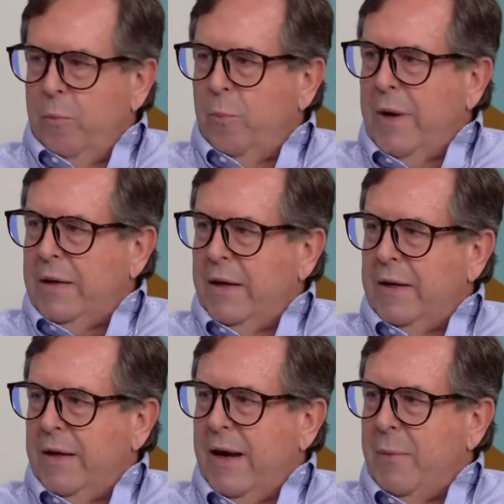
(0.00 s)
about
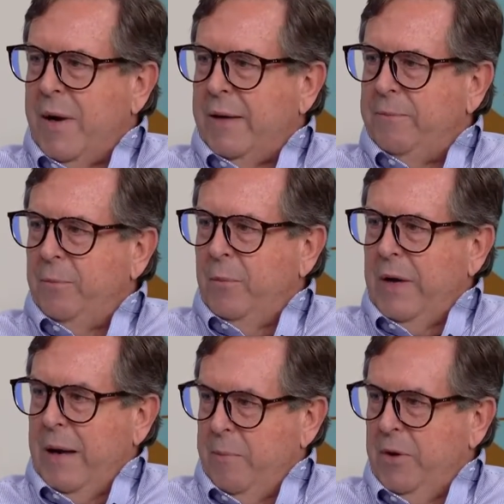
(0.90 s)
that time, I
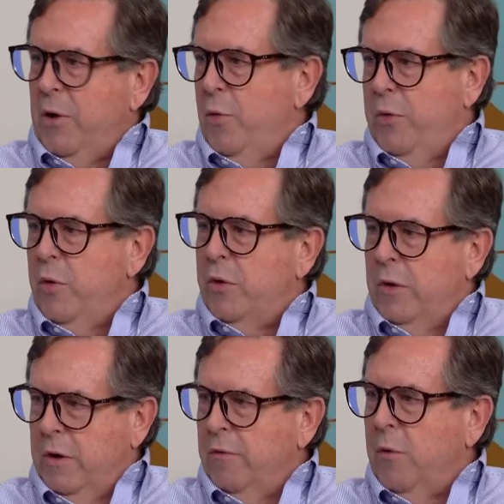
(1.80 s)
happened to go through a,
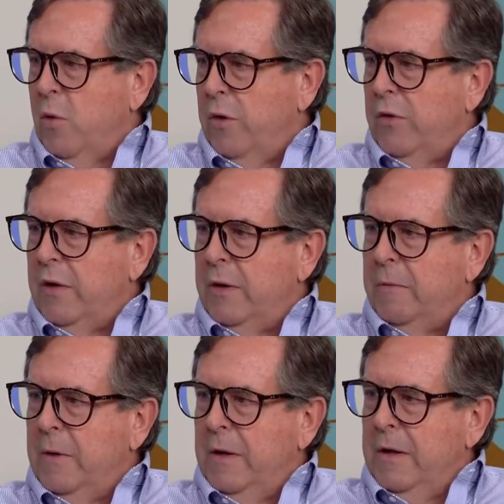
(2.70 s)
a divorce,
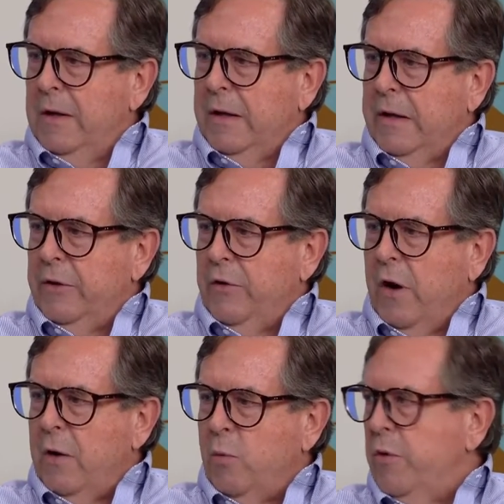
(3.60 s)
and uh,
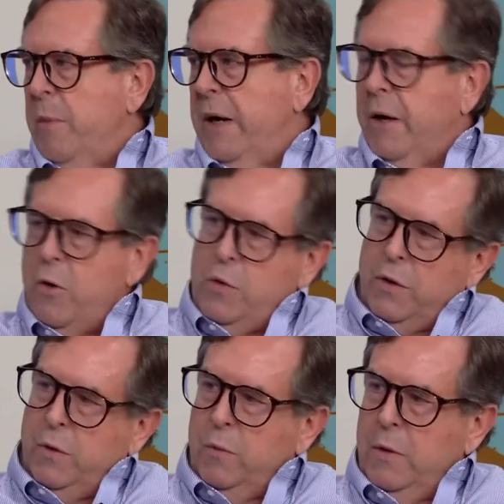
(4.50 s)
John was my go
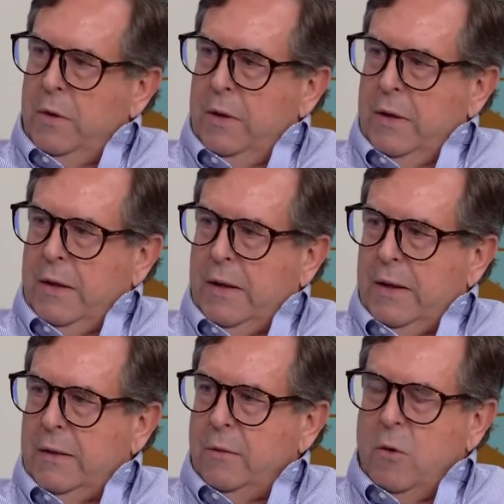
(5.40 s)
to.
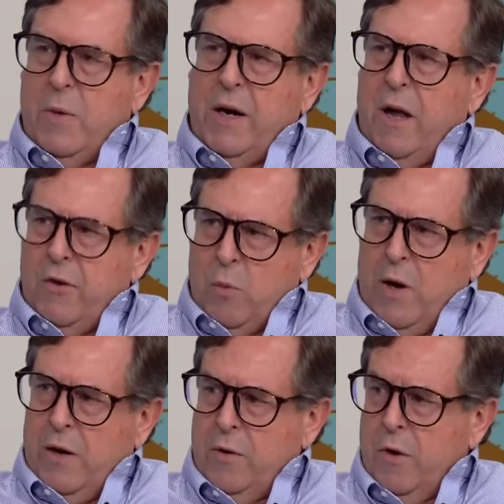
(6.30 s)
Uh, oh my gosh,
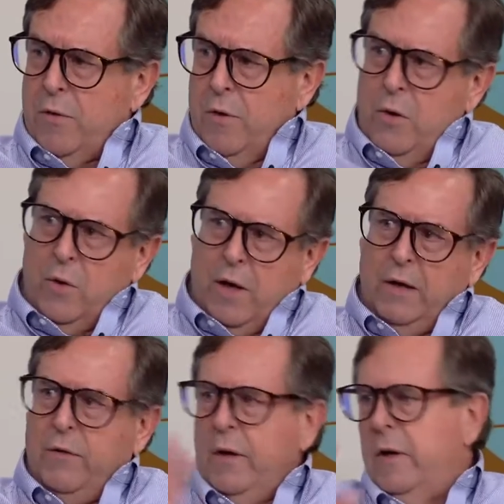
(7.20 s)
why on earth are you in
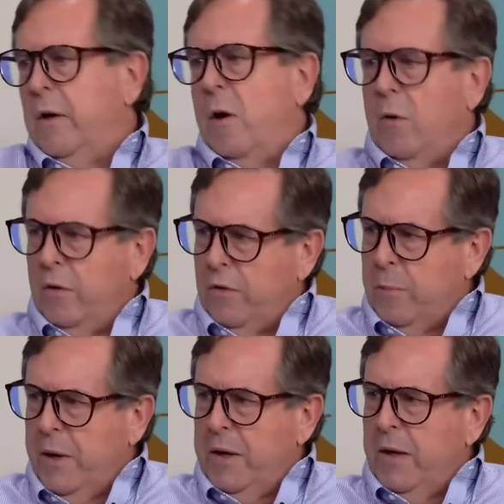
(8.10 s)
Lexington calling
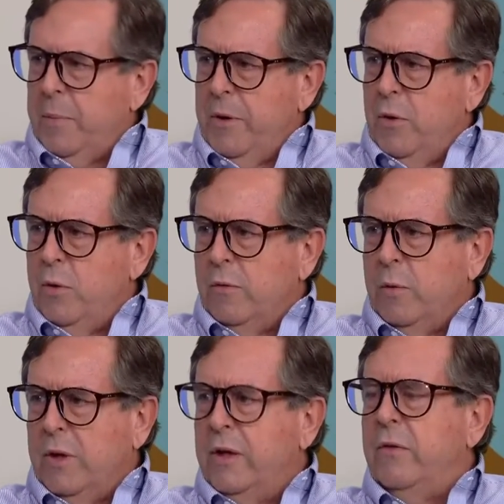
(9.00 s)
somebody up in
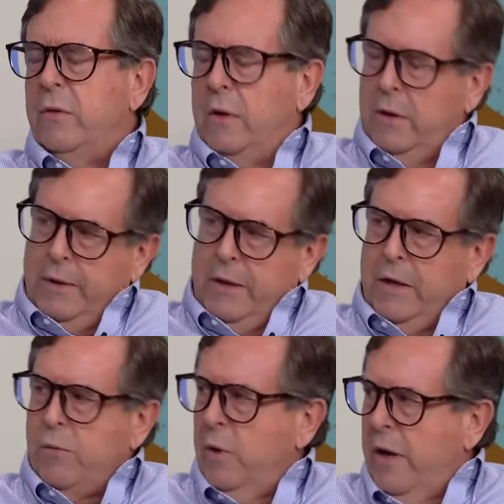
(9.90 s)
Louisville? Well, it's
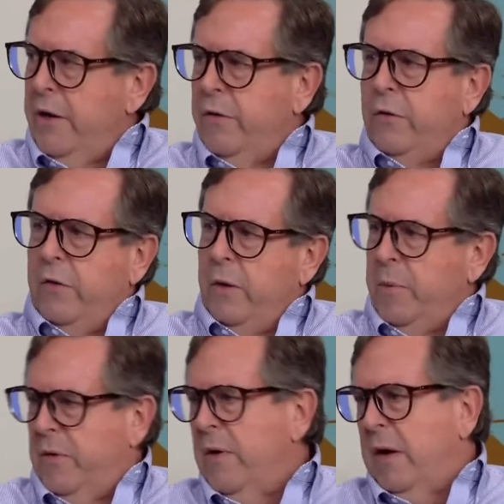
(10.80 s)
it's
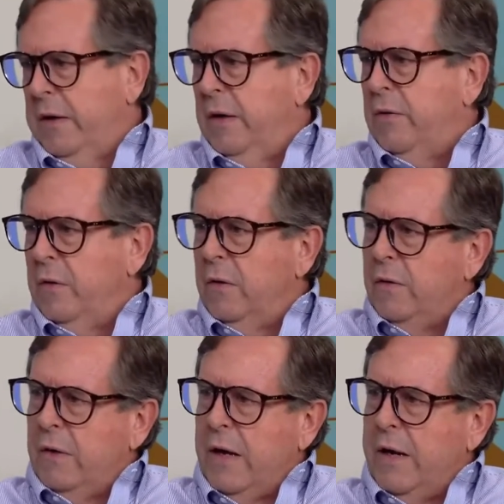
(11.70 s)
relationship. It's not
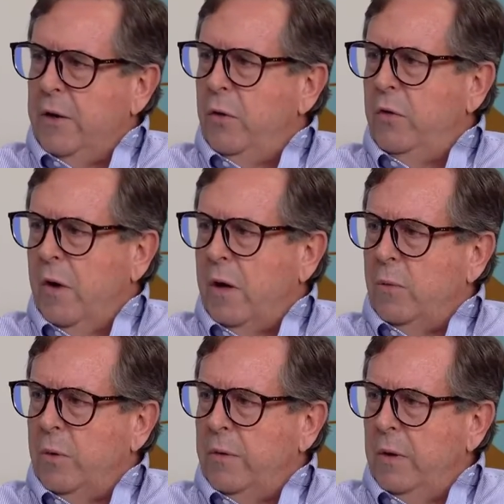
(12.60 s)
distance. And I knew
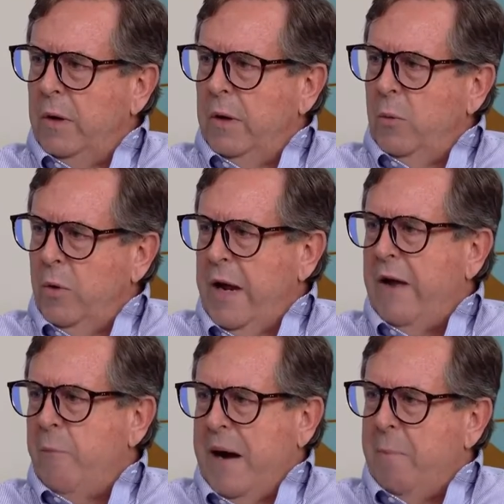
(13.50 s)
John would would
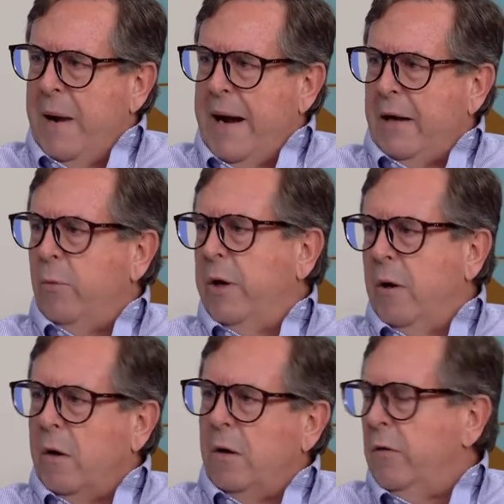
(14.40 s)
have my back
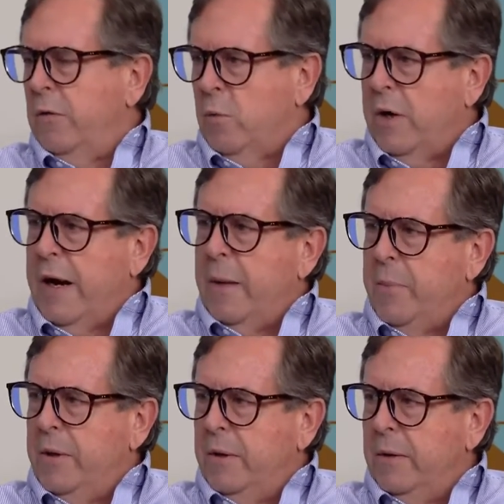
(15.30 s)
regardless of what
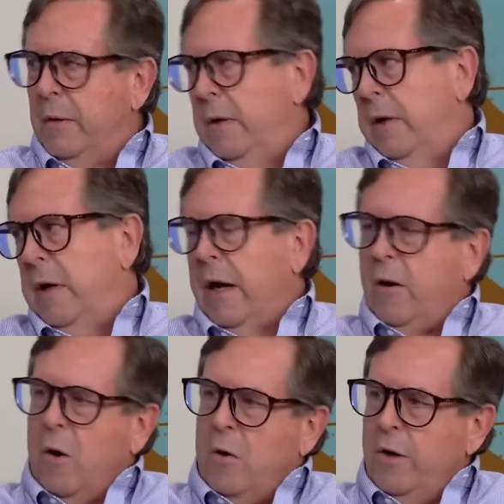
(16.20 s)
happened. And I
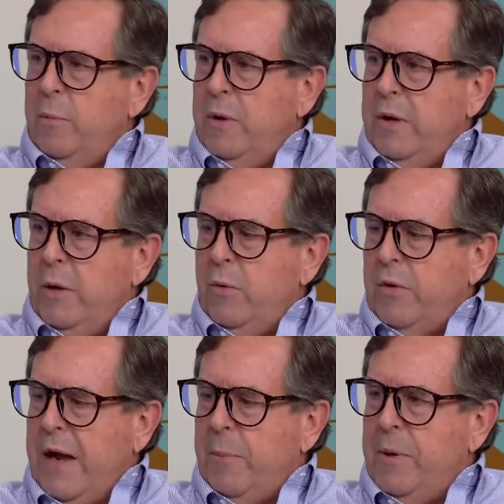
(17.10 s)
called him, and he
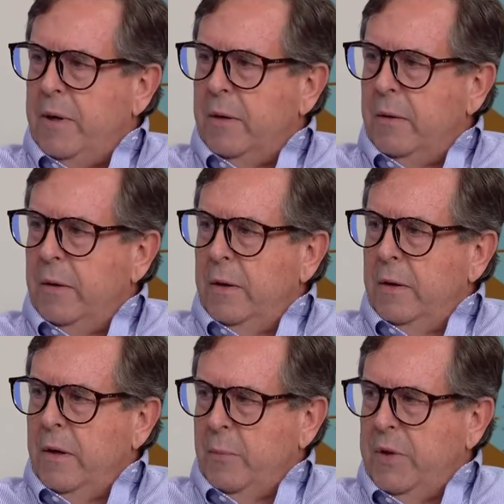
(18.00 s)
was happy to
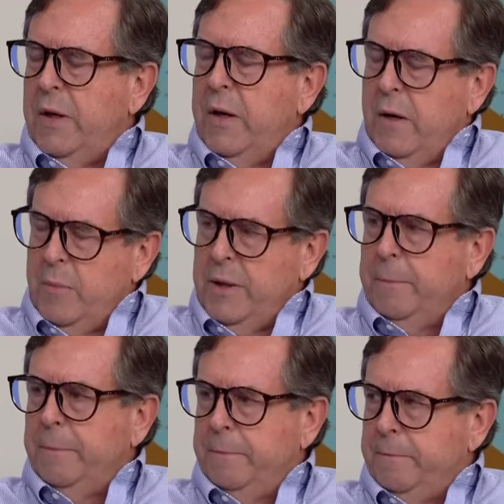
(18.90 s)
come take care of
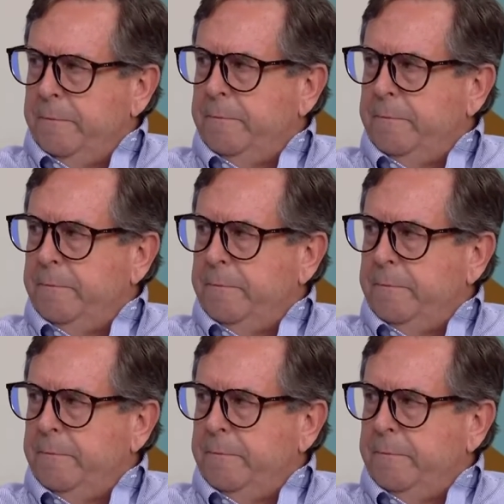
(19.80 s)
me. You know,